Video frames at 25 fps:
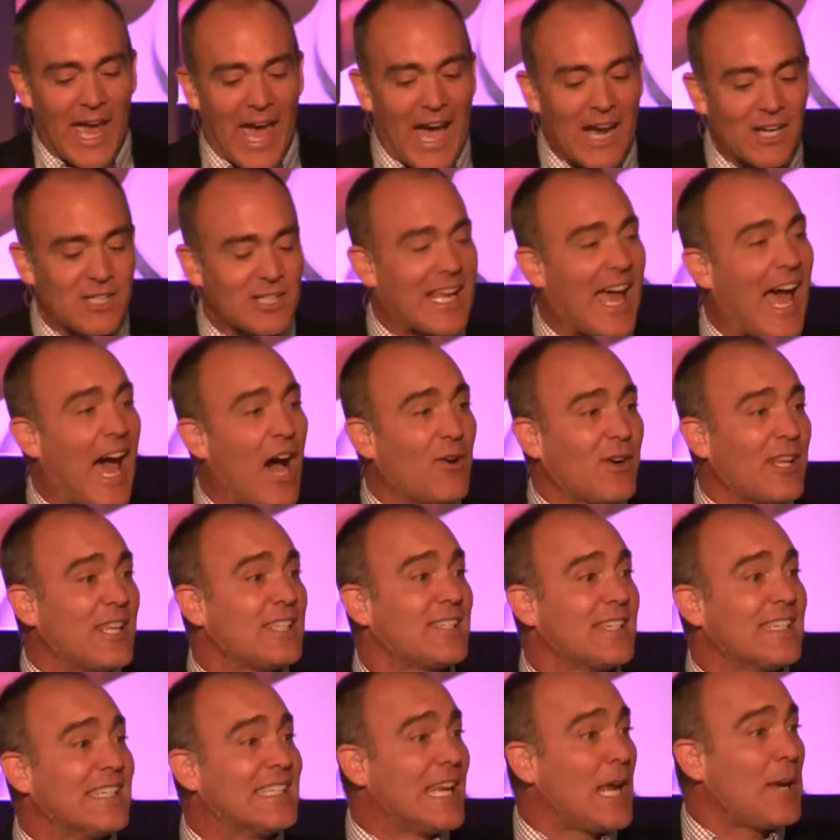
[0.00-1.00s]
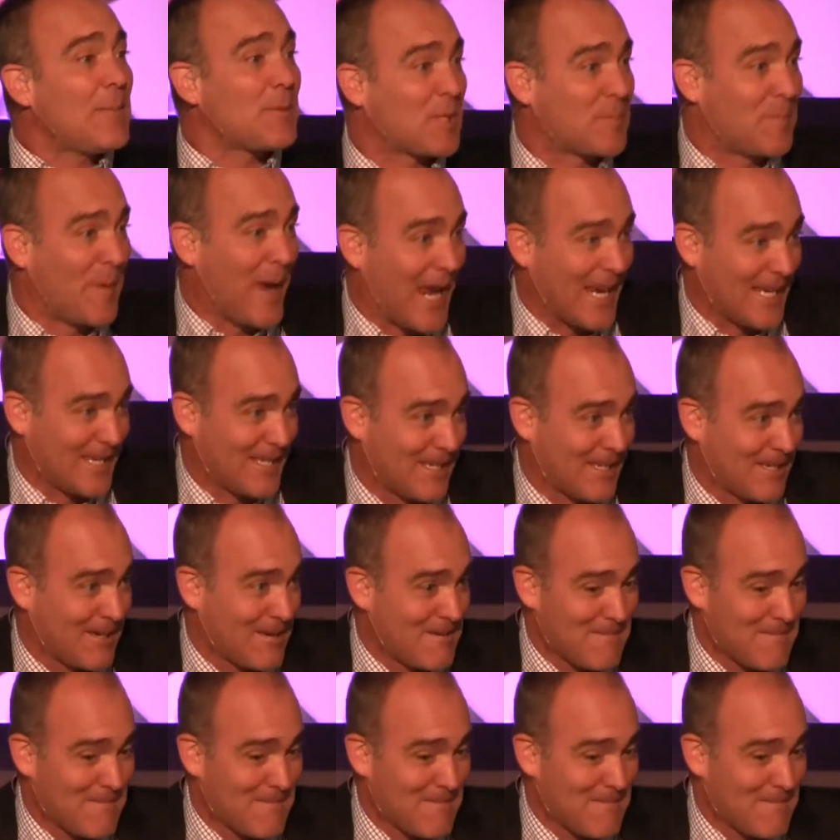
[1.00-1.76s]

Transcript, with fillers: actually out into deep space.